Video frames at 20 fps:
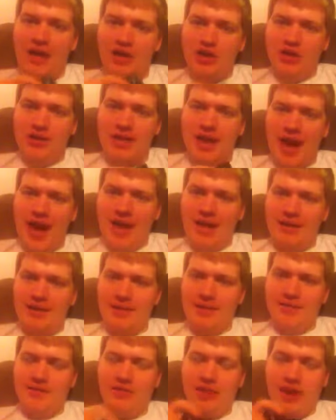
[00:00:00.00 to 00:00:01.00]
could not
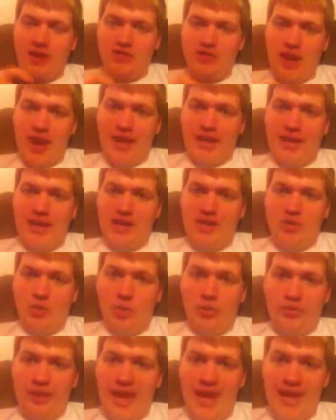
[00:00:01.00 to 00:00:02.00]
find Dragon Knight
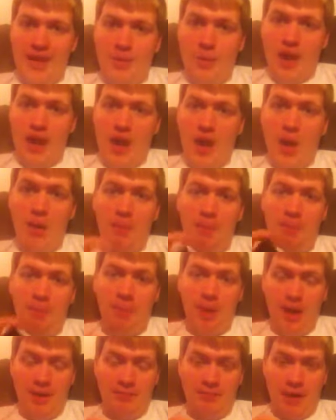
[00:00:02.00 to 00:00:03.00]
toys anywhere
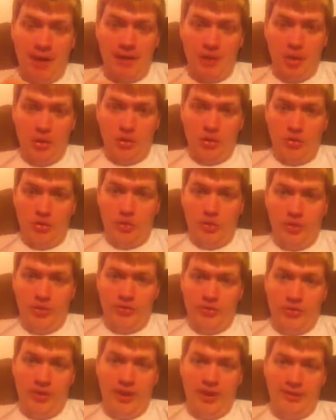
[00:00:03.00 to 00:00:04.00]
but my local Toys
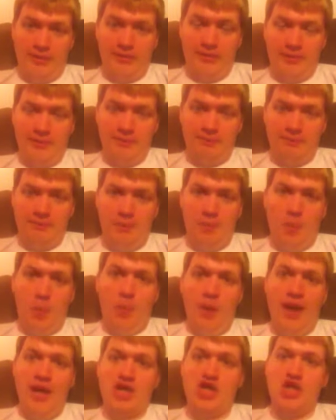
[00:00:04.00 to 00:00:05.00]
R Us,
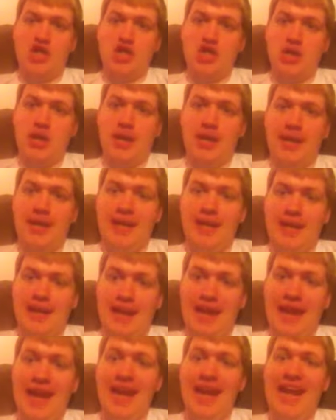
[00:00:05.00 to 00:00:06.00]
which
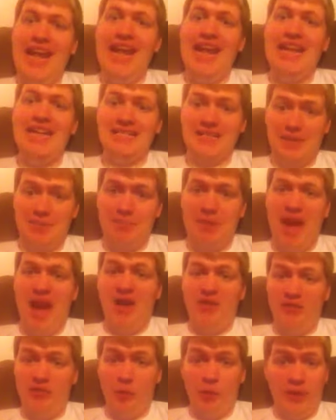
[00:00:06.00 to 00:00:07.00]
is
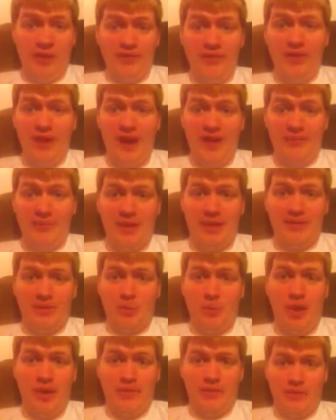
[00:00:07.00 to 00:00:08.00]
about 45 minutes
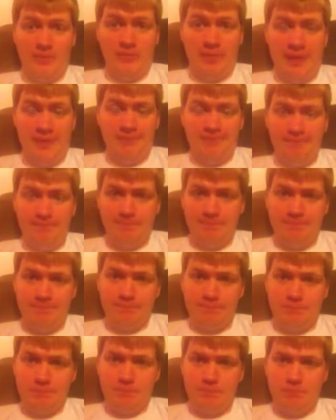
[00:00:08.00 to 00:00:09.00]
away from me.
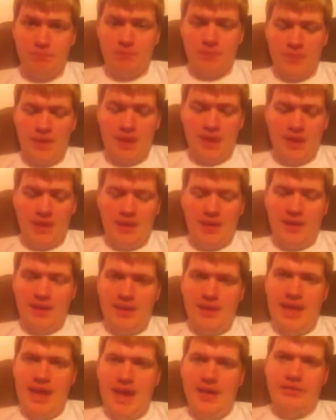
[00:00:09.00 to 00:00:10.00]

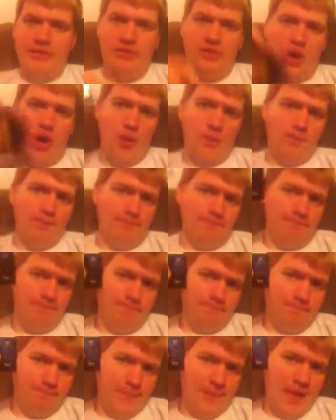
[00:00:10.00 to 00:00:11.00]
Yeah, so
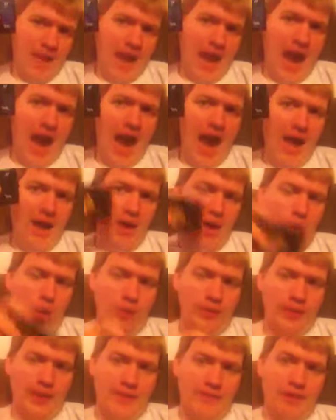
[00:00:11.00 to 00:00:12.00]
I
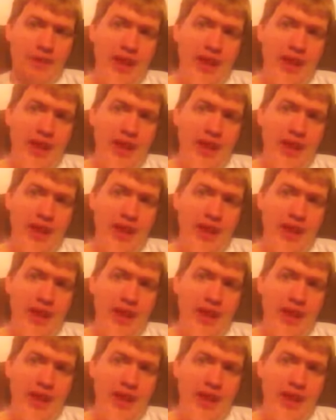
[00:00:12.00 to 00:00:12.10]
only ever